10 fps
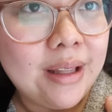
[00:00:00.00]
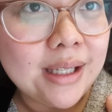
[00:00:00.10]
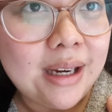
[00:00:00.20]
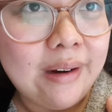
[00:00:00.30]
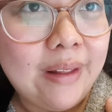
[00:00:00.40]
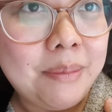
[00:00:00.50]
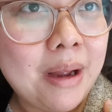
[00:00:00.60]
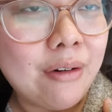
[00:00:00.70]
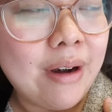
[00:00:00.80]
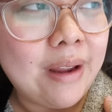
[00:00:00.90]
That's kind of like my
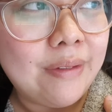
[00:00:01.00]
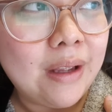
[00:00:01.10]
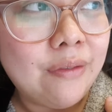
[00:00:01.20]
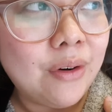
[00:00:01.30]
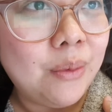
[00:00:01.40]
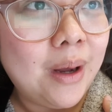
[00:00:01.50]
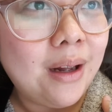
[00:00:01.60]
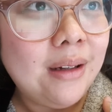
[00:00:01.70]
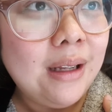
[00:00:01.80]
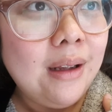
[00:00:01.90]
craving for a while.